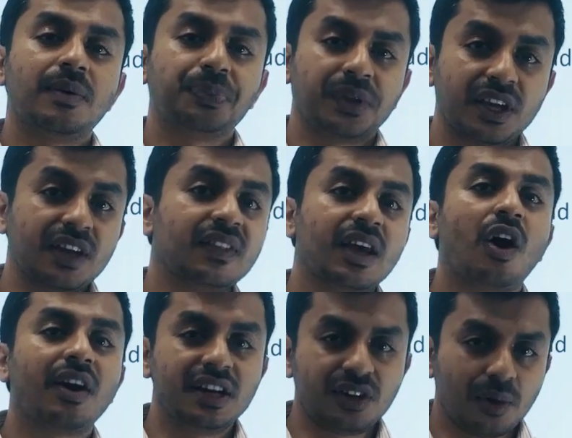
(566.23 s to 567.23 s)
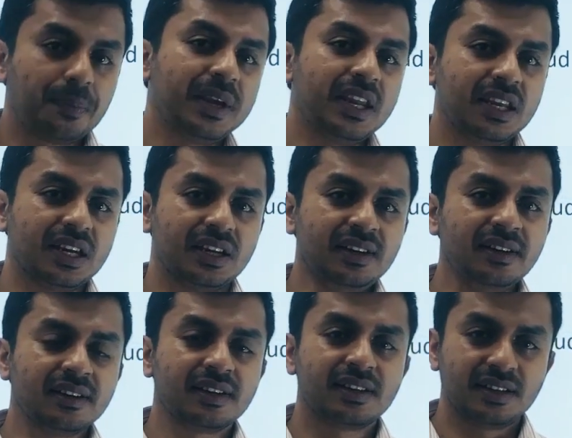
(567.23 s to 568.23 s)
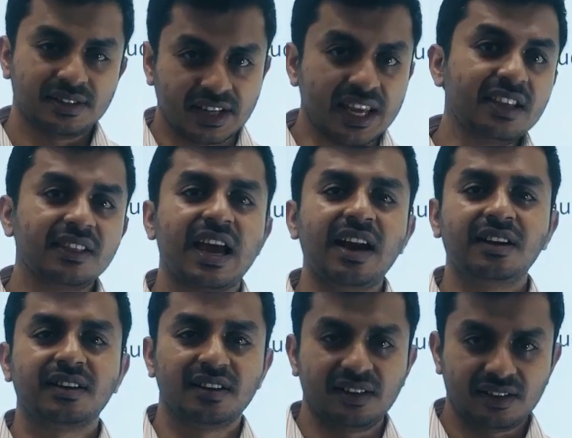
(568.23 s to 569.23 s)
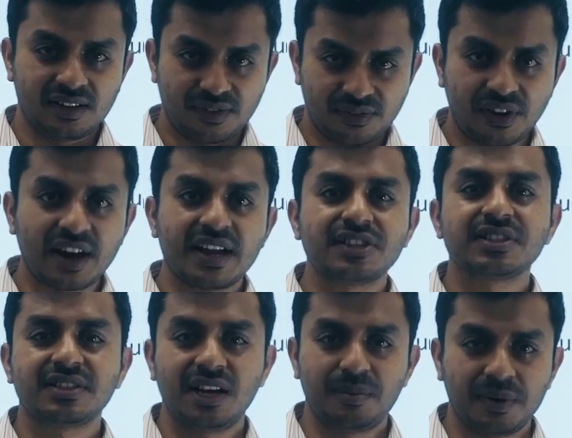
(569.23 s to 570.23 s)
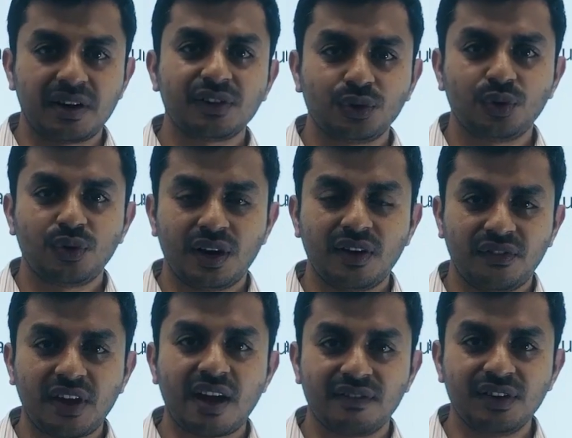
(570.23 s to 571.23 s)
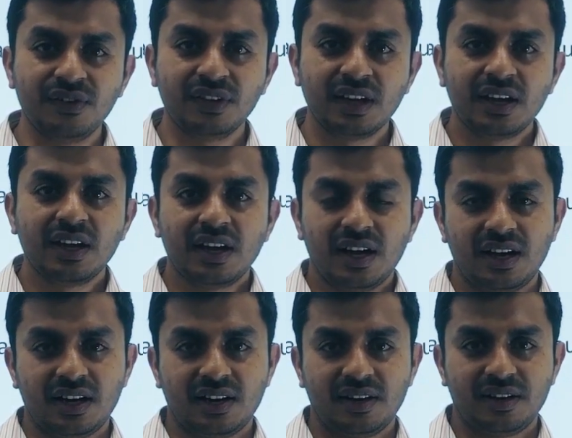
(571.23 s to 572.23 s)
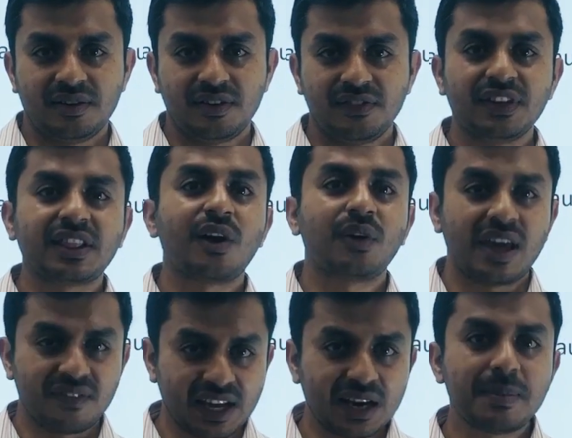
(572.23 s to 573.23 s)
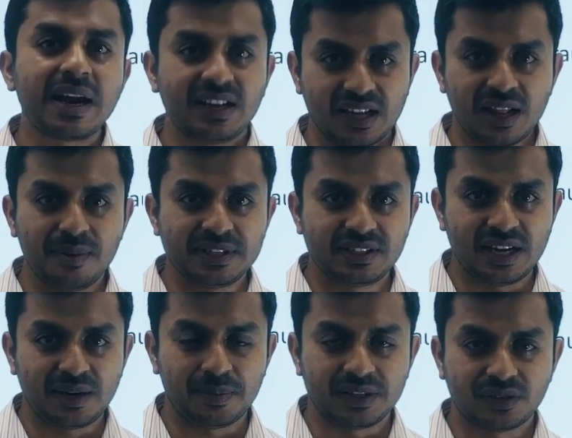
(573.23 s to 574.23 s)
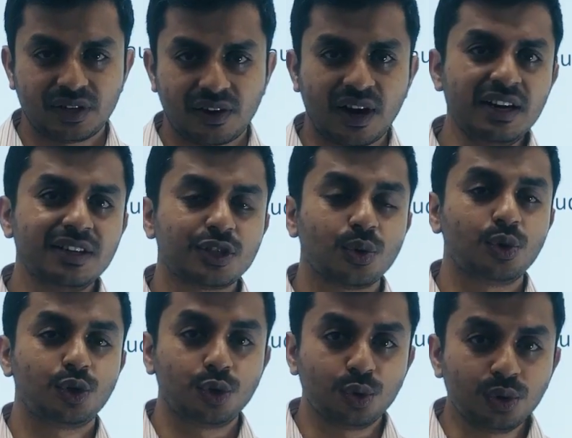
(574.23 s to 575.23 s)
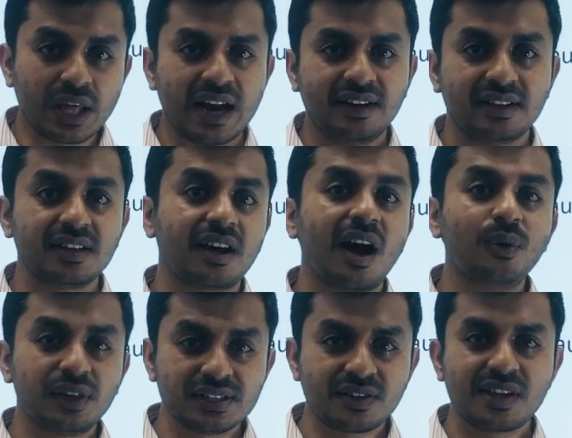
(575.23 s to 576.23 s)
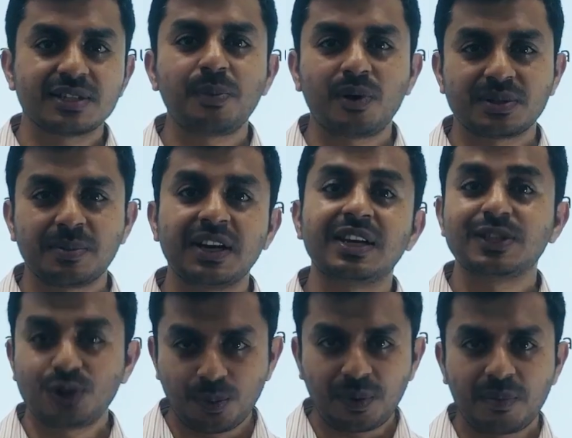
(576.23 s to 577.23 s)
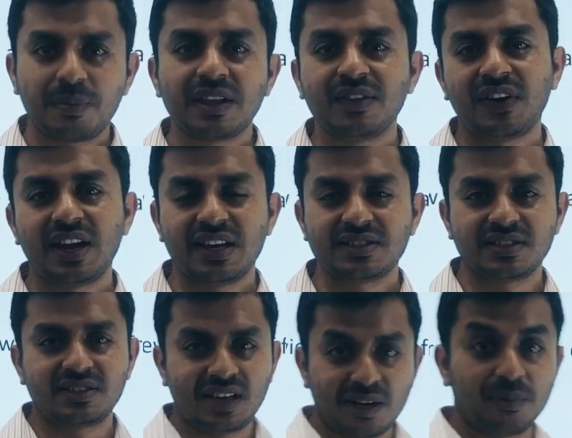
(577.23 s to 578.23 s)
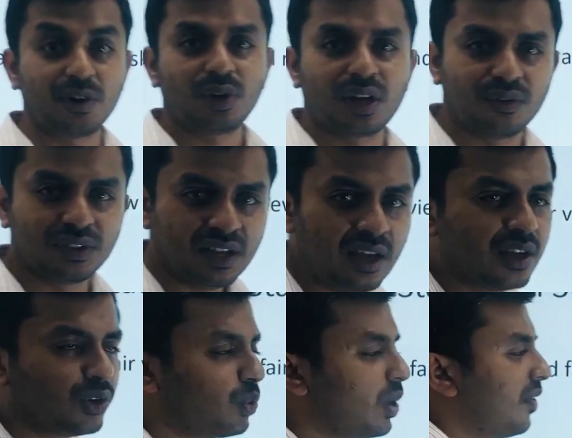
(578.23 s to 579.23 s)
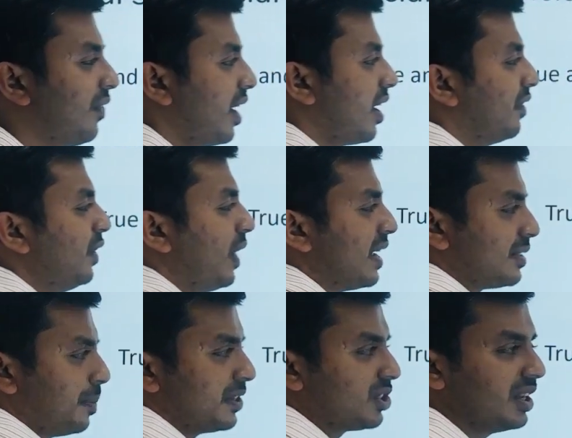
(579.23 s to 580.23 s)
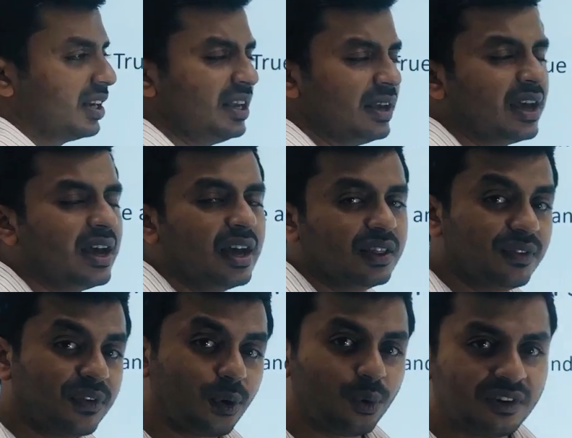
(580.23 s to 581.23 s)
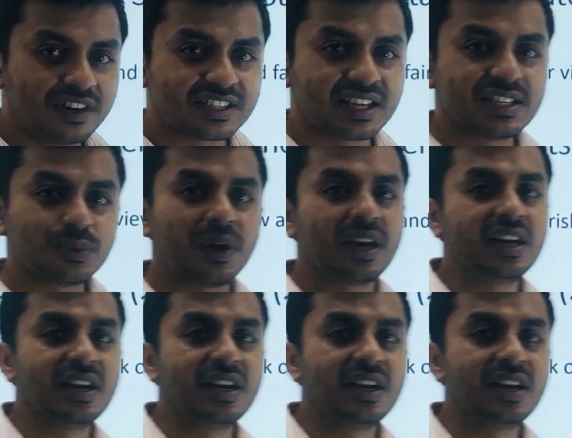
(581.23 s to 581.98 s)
give their audit opinion saying that financial statement are true and fair view without having any material misstatement, right? So to do that, the accountant's responsibility is to prepare the financial statement to give the true and fair view, and especially the fraud risk is very